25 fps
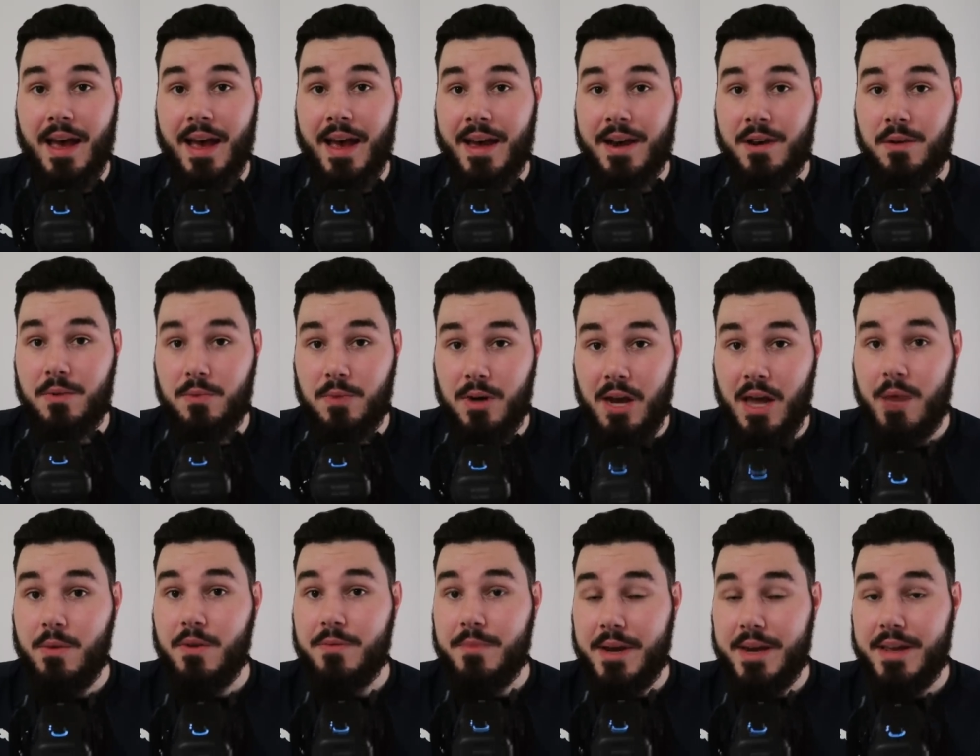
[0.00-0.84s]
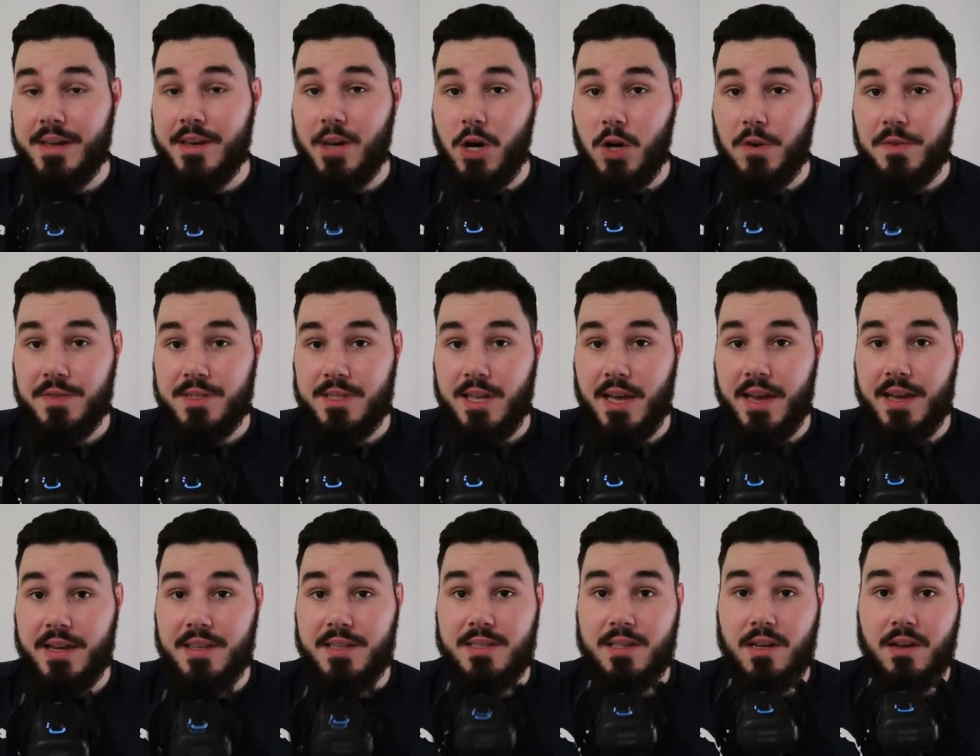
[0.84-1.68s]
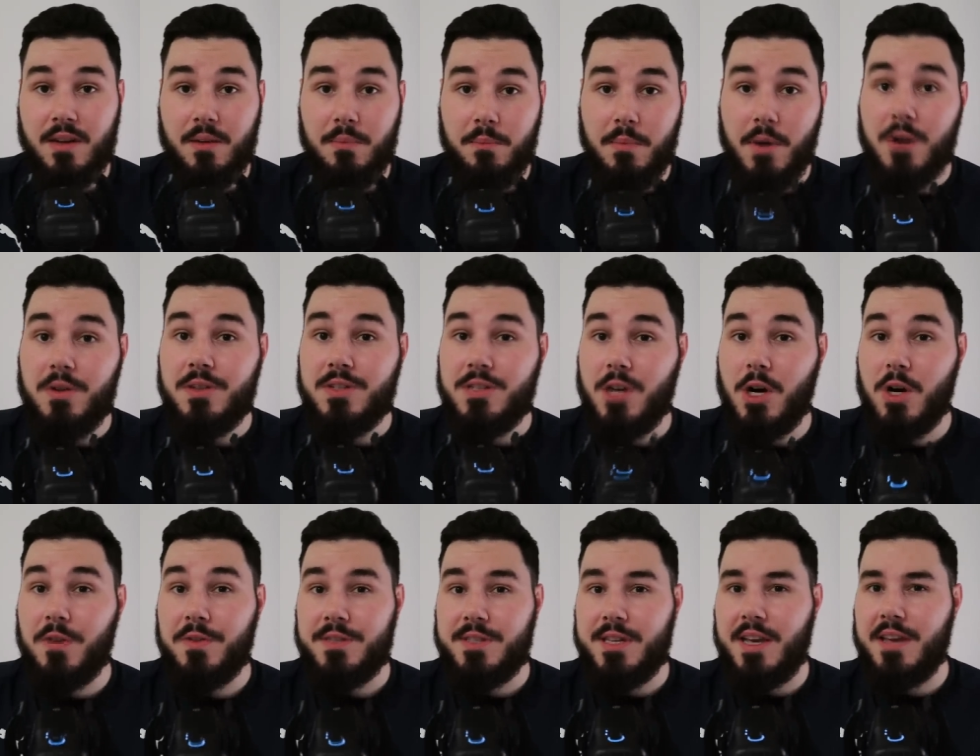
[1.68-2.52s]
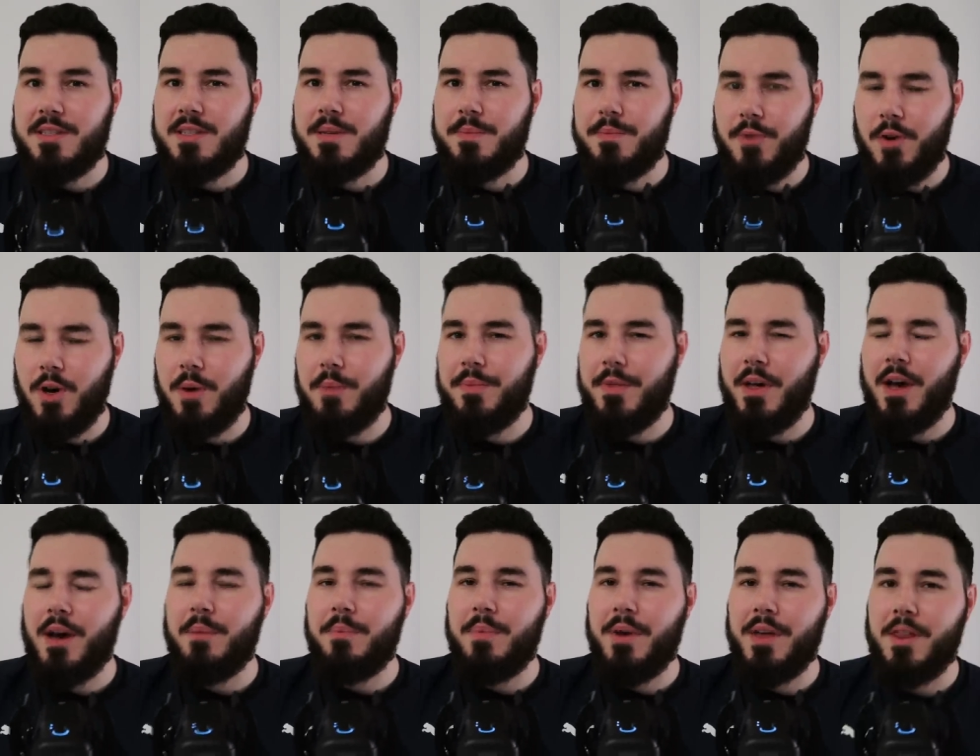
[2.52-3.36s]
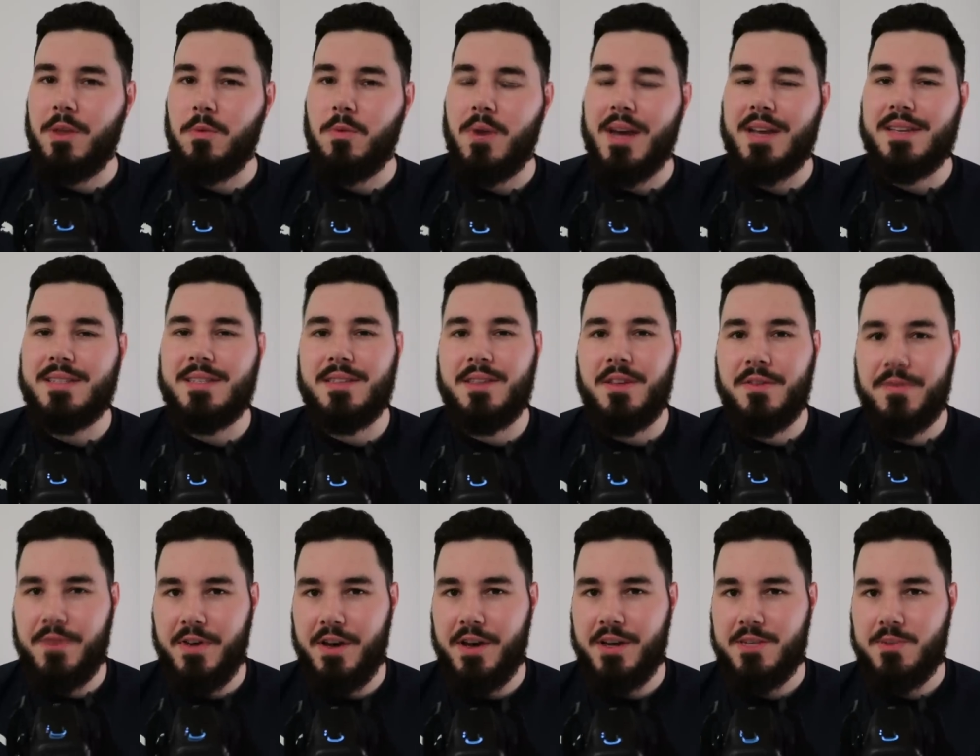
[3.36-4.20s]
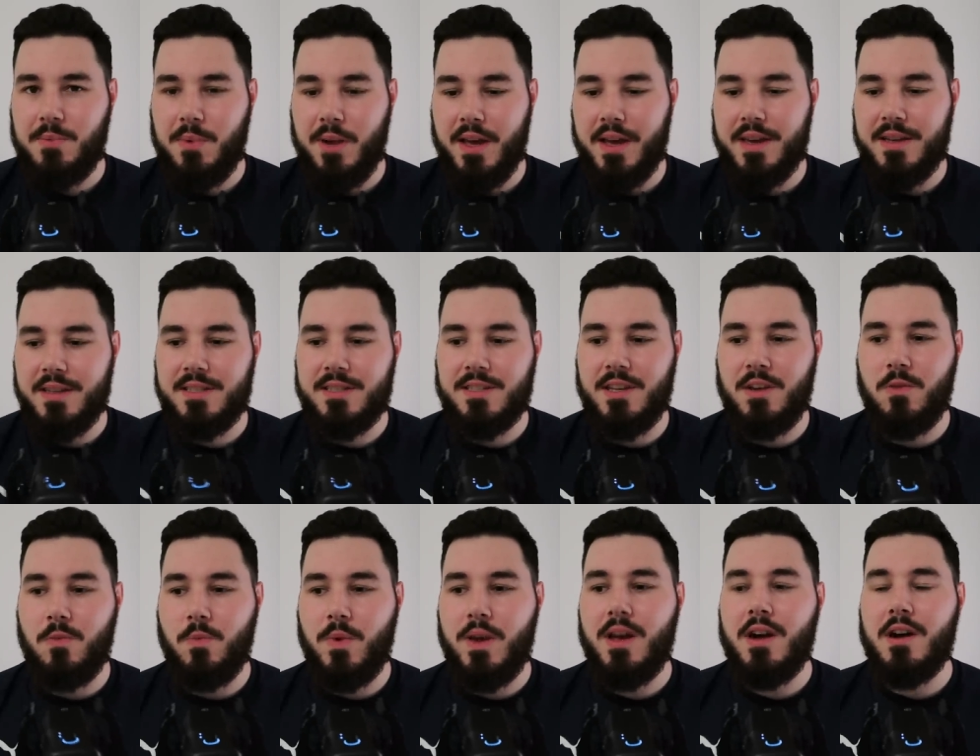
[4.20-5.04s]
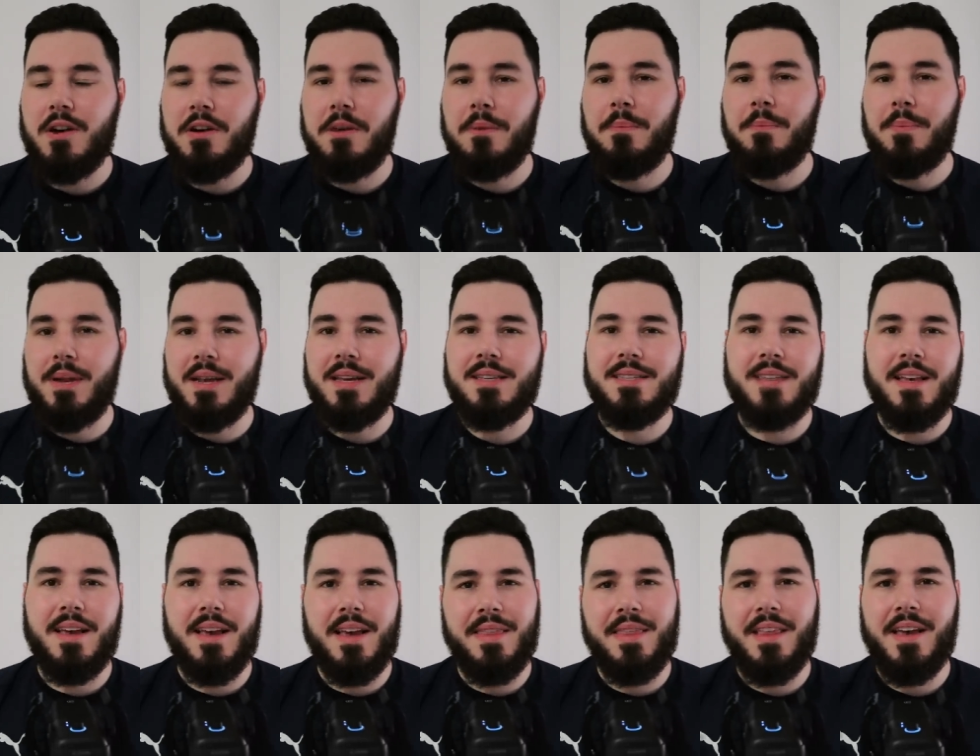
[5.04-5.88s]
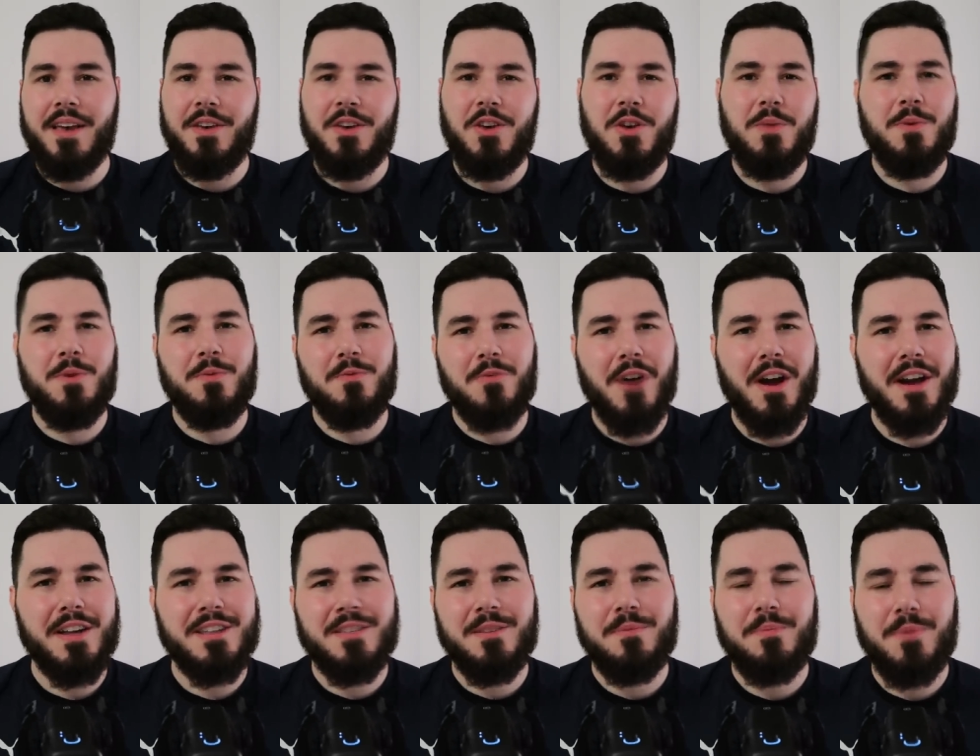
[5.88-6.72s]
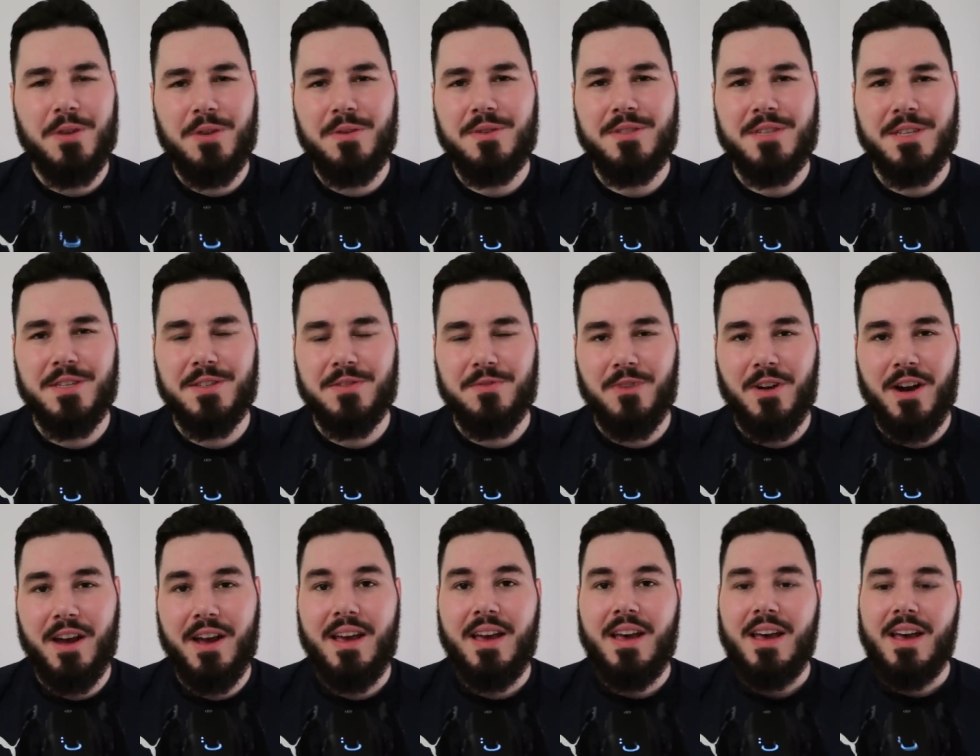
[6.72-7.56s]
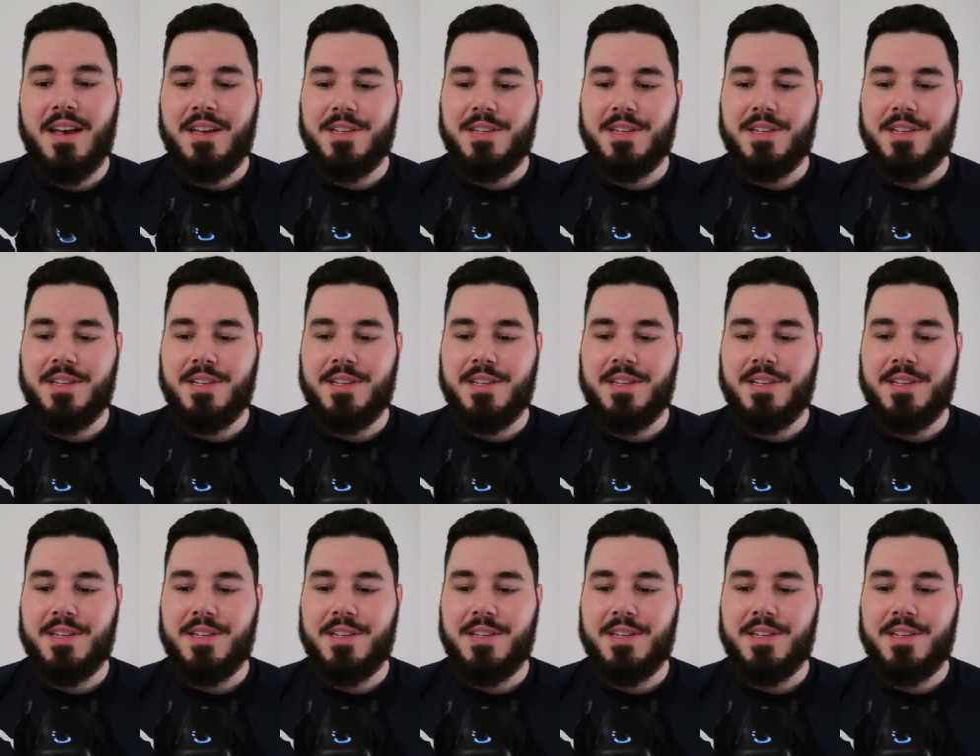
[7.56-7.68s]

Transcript: And like with many Gulf states, most Gulf states are propped up by the West in the first place, so we are complicit in their human rights abuses, right?